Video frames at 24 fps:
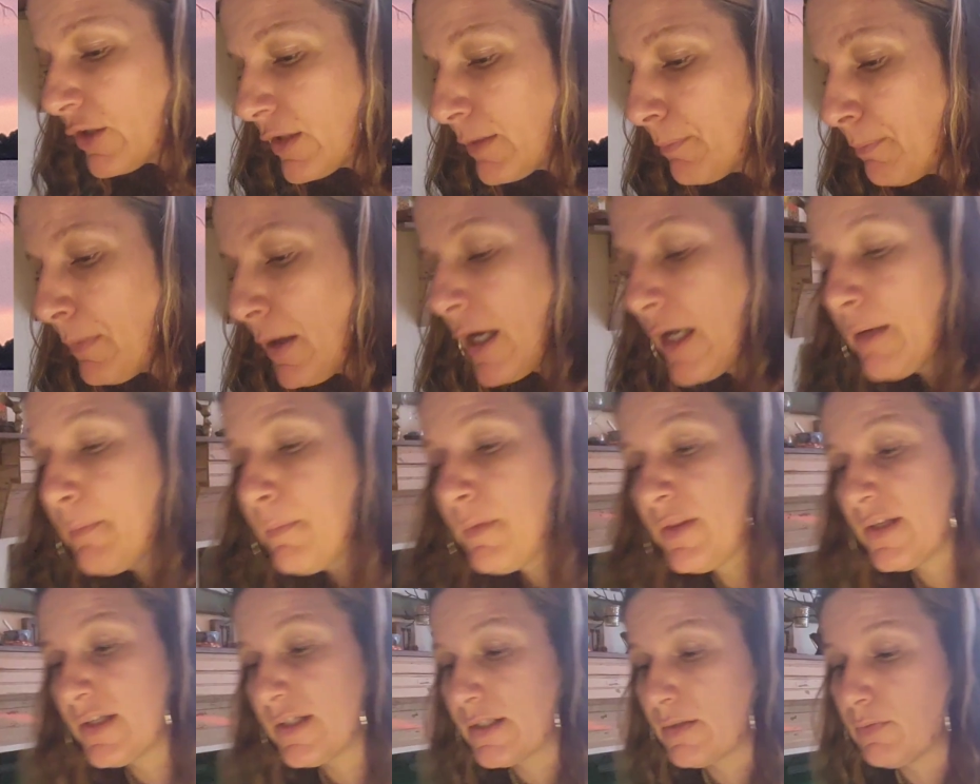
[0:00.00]
at the bottom
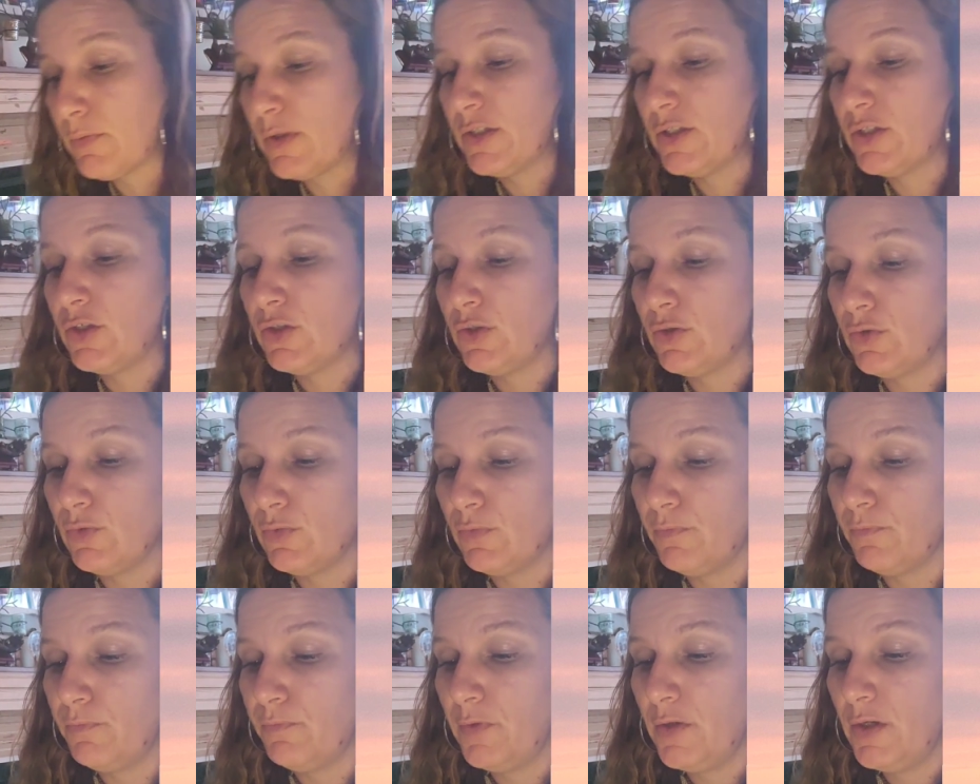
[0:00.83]
of this one, too.
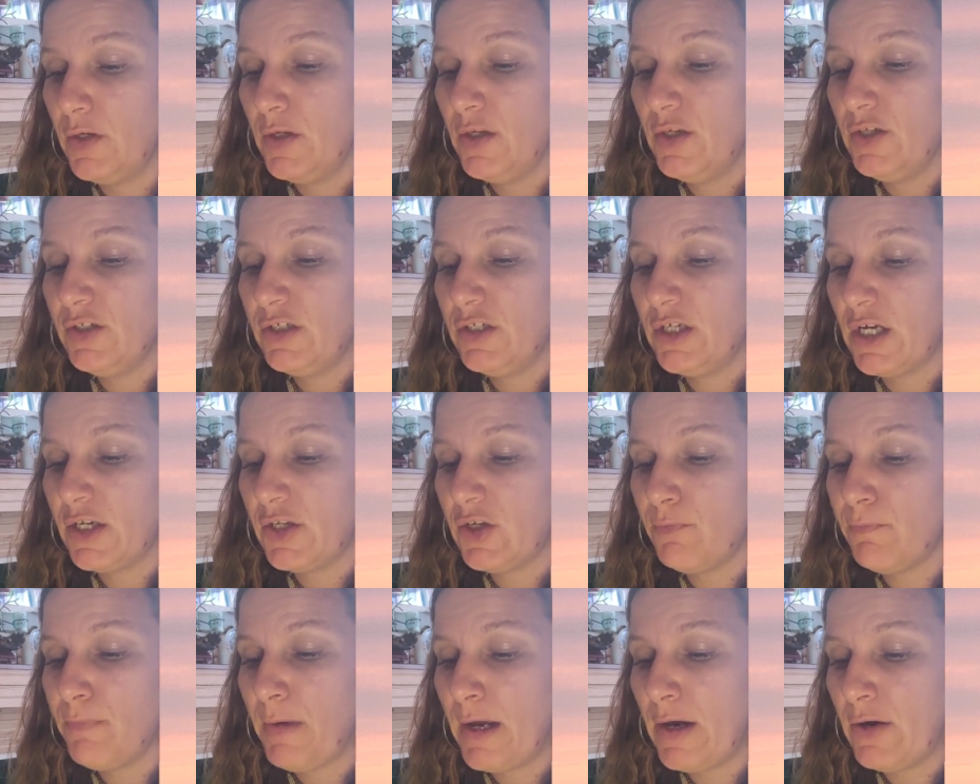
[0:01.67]
Check
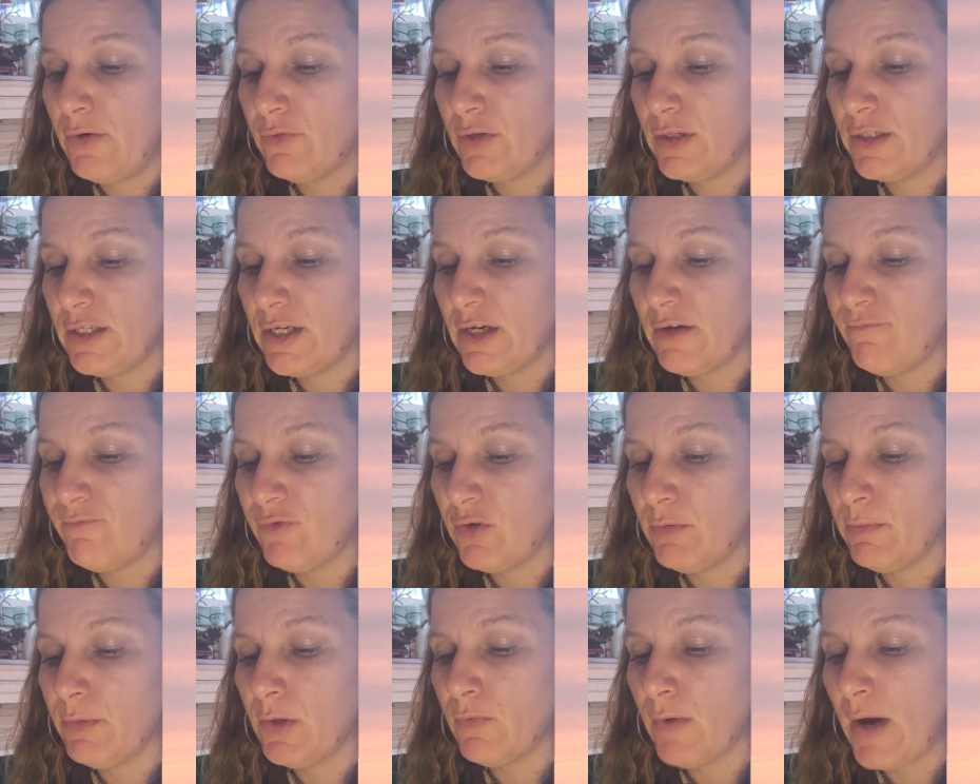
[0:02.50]
your boundaries and
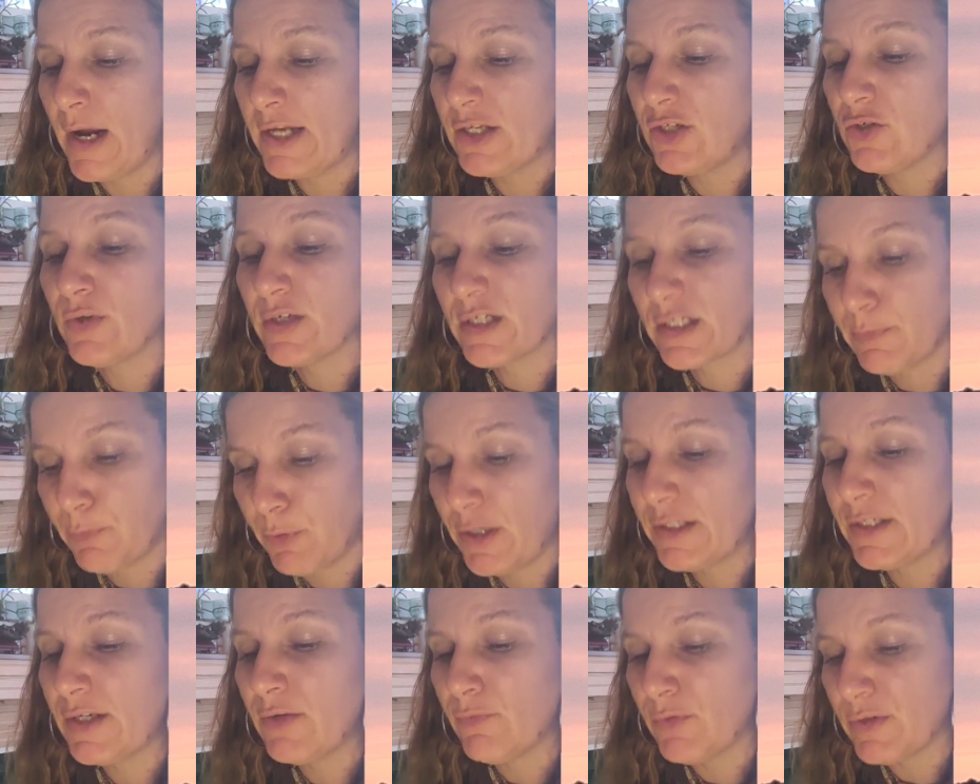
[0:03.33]
affirm your right to
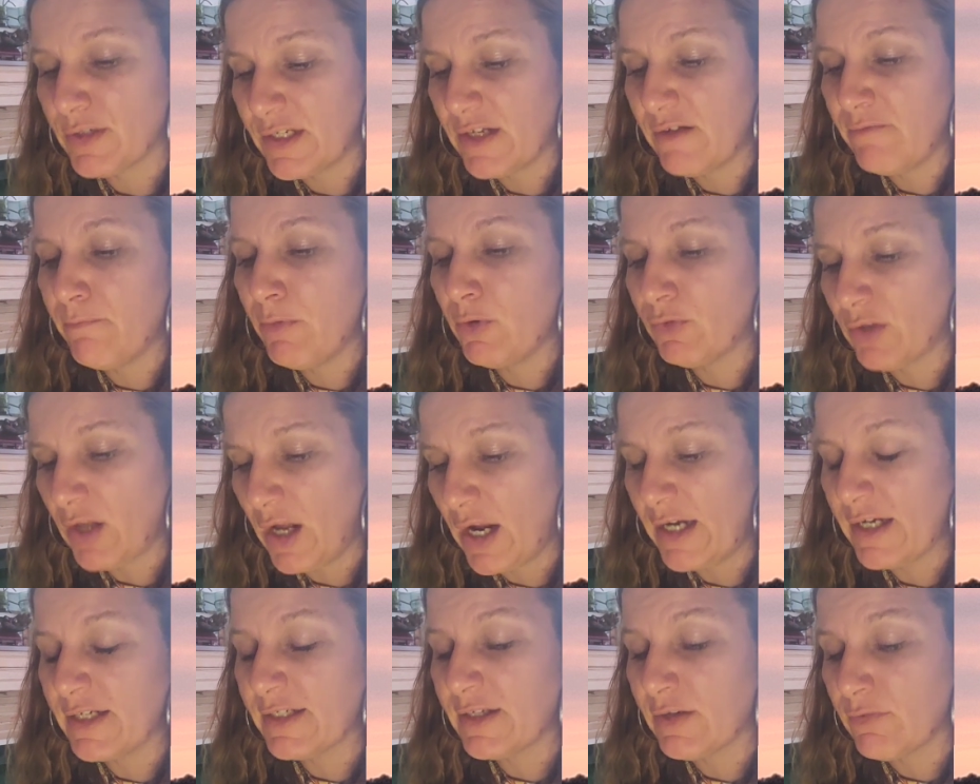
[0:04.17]
express and receive both
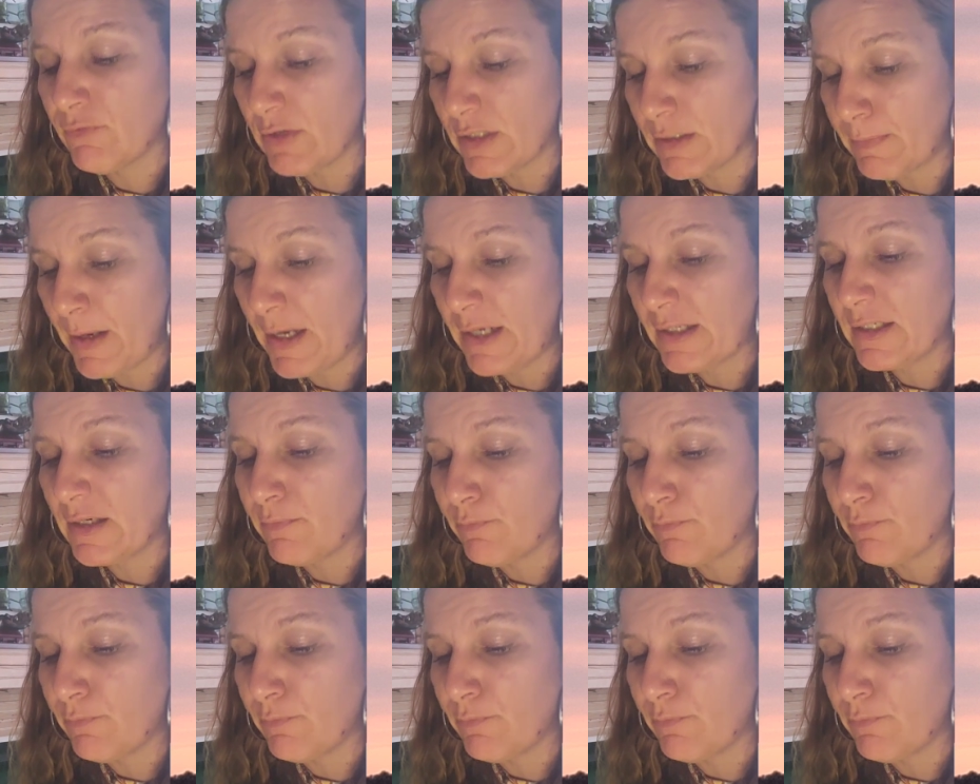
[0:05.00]
kindness and respect.